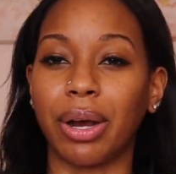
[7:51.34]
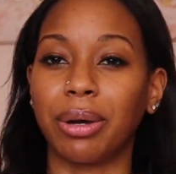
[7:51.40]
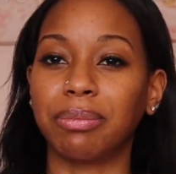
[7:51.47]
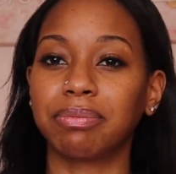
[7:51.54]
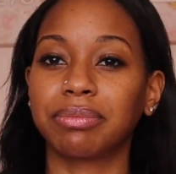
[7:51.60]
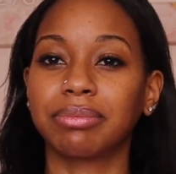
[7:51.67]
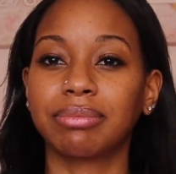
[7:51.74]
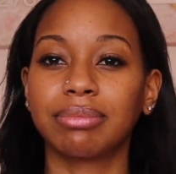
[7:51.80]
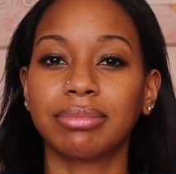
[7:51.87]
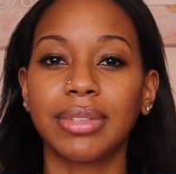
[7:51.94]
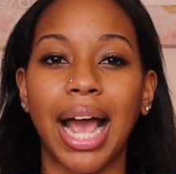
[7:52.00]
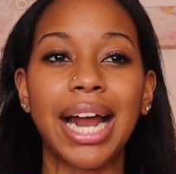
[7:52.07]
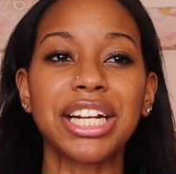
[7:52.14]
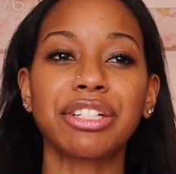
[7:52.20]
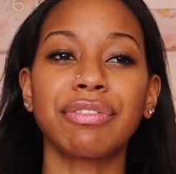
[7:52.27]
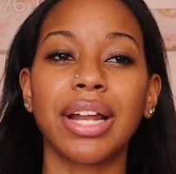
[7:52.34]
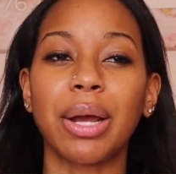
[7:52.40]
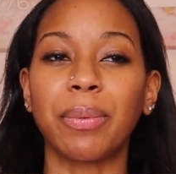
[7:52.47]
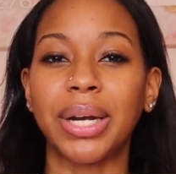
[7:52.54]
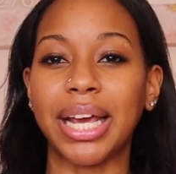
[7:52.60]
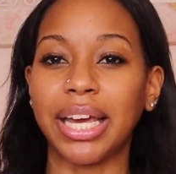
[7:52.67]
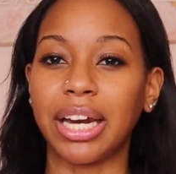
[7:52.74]
know. I just feel like
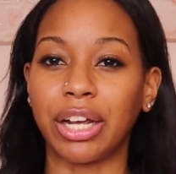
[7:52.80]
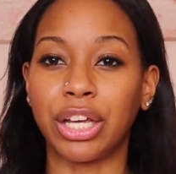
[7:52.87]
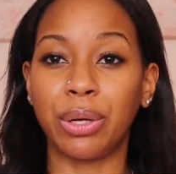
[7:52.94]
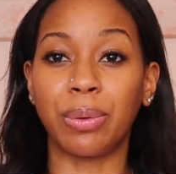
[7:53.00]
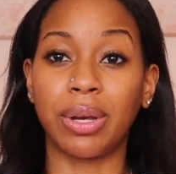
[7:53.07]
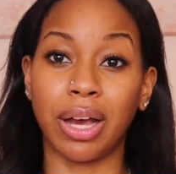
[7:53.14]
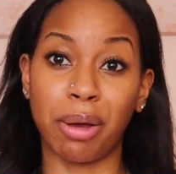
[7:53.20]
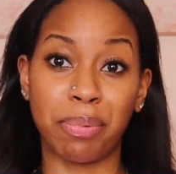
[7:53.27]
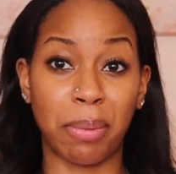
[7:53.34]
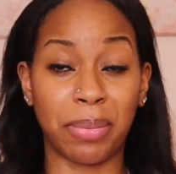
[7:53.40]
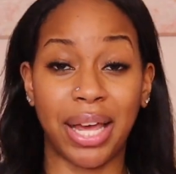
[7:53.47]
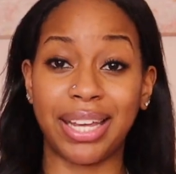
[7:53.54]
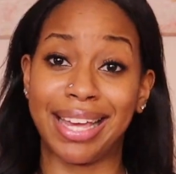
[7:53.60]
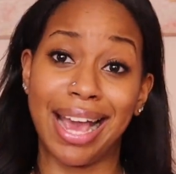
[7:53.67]
when I get a cute cup, I'm like,